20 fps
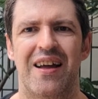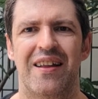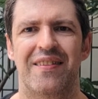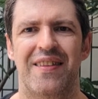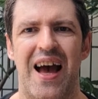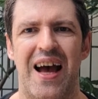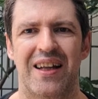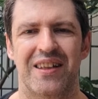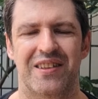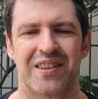
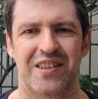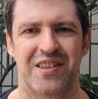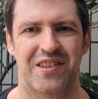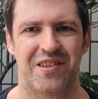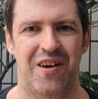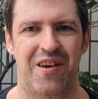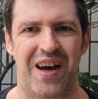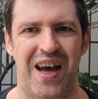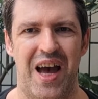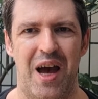that does
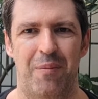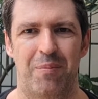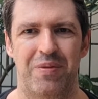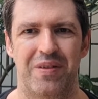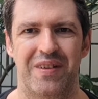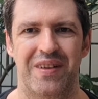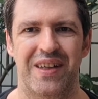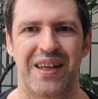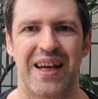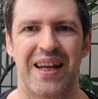not
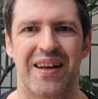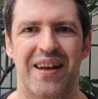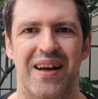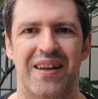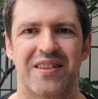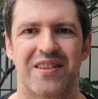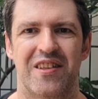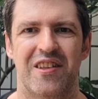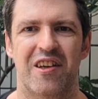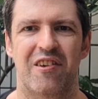happen in
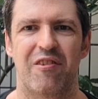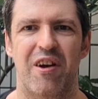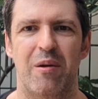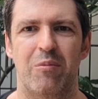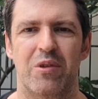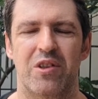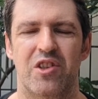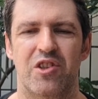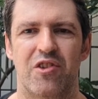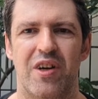Under the
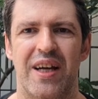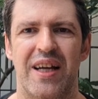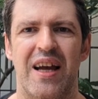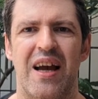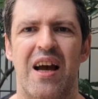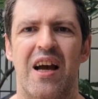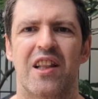Greenwood Tree.